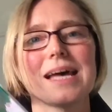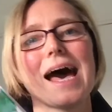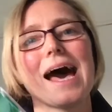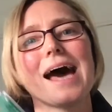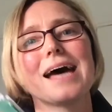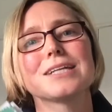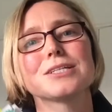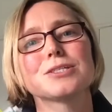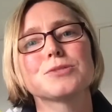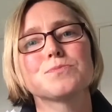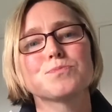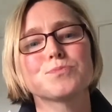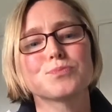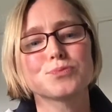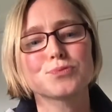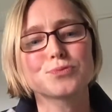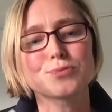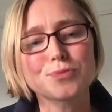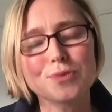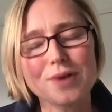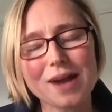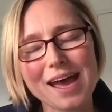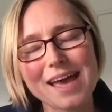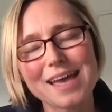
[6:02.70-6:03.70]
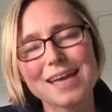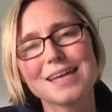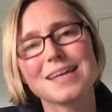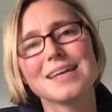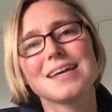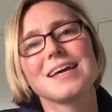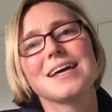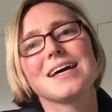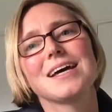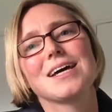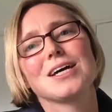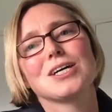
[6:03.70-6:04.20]
and pray
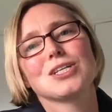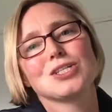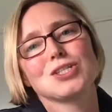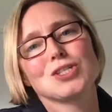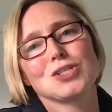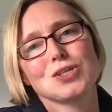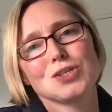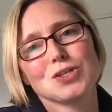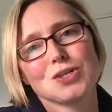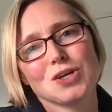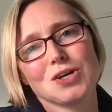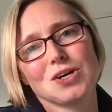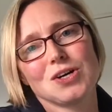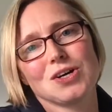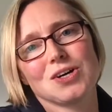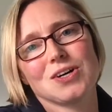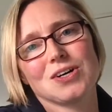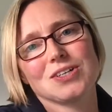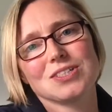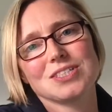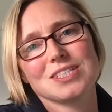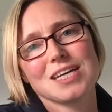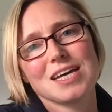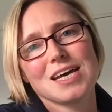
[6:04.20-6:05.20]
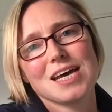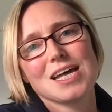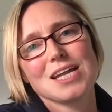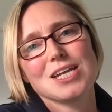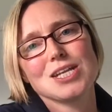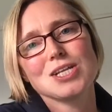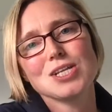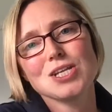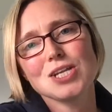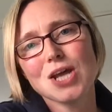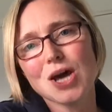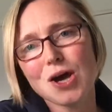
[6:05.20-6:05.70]
to God,
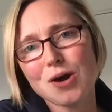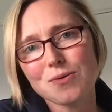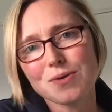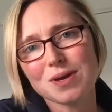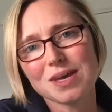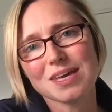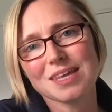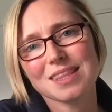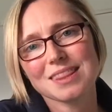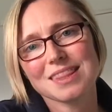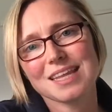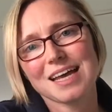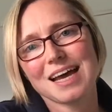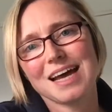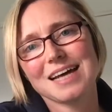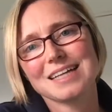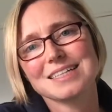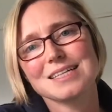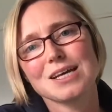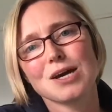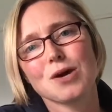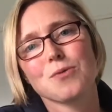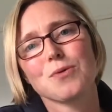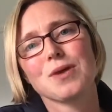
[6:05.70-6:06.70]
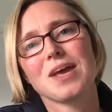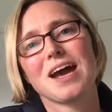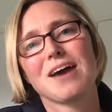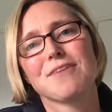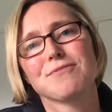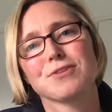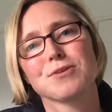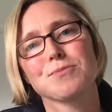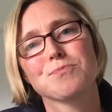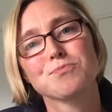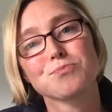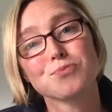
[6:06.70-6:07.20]
knowing that we have
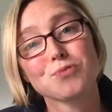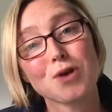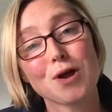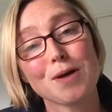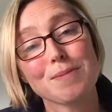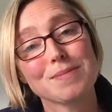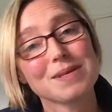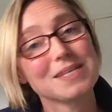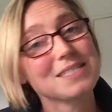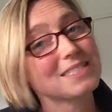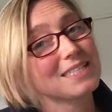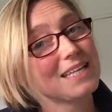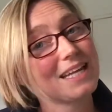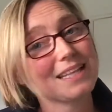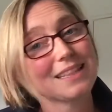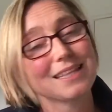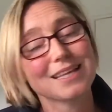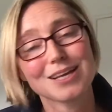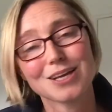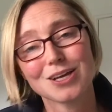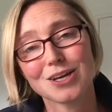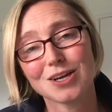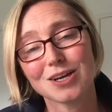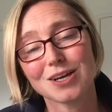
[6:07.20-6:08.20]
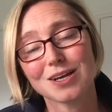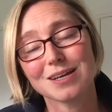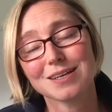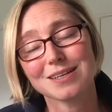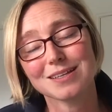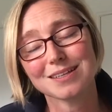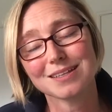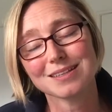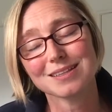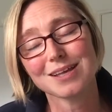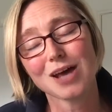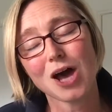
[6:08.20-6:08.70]
the promise that
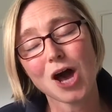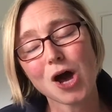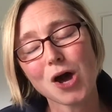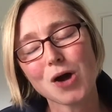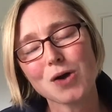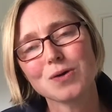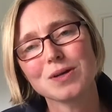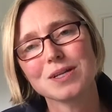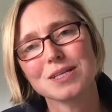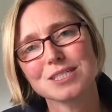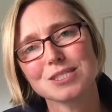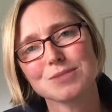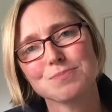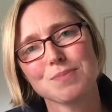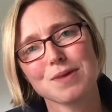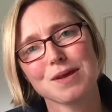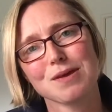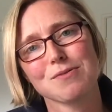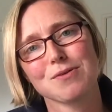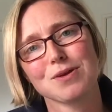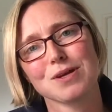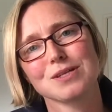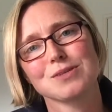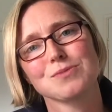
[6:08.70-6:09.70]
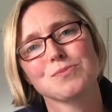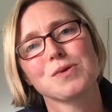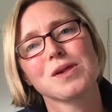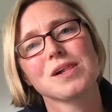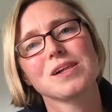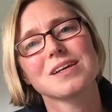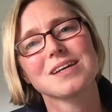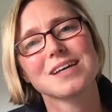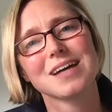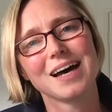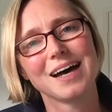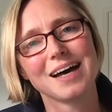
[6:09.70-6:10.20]
the Holy Spirit will
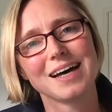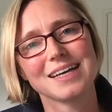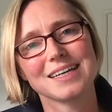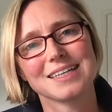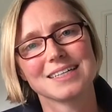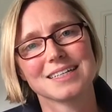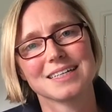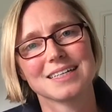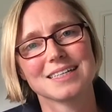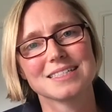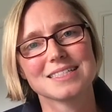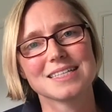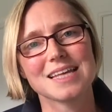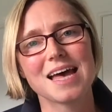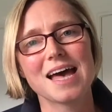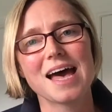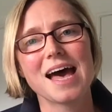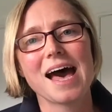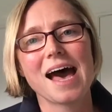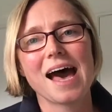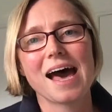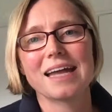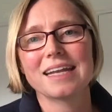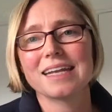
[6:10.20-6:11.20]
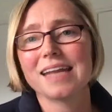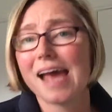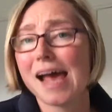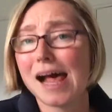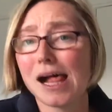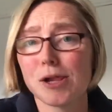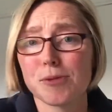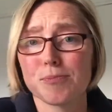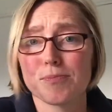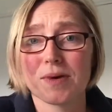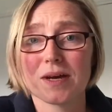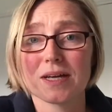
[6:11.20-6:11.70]
guide us and
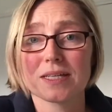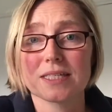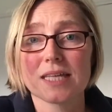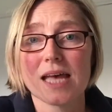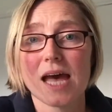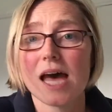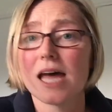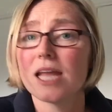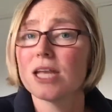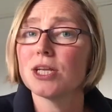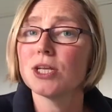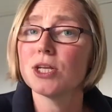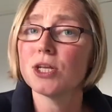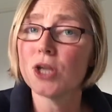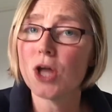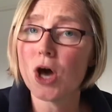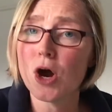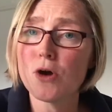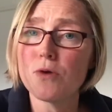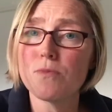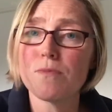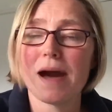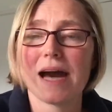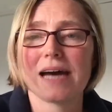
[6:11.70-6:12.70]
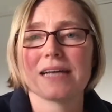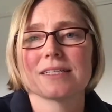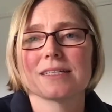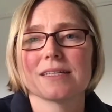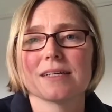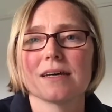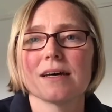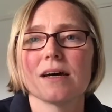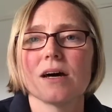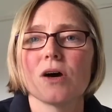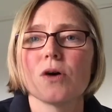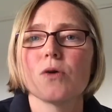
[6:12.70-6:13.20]
help us no
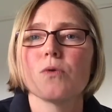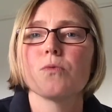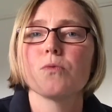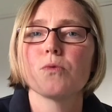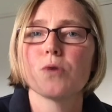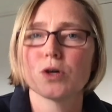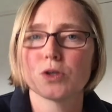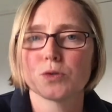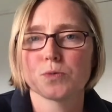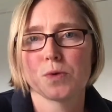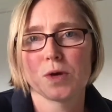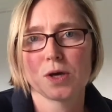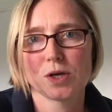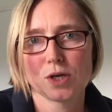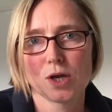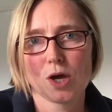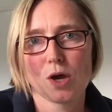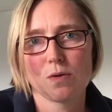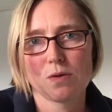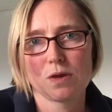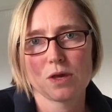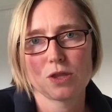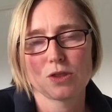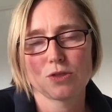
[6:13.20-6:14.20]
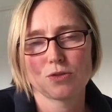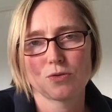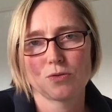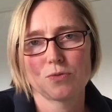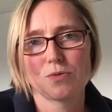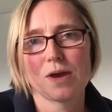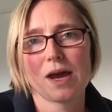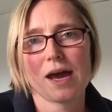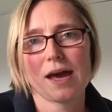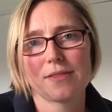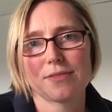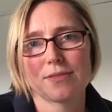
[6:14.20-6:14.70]
matter what we're going through
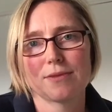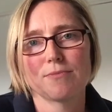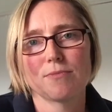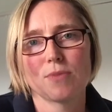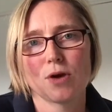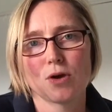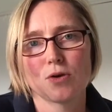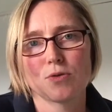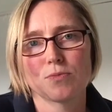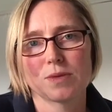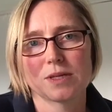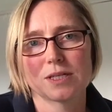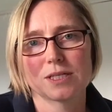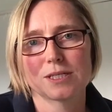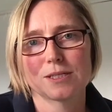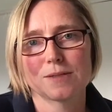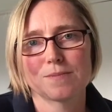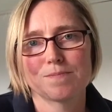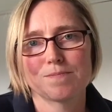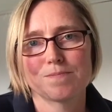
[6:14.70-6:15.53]
at the moment.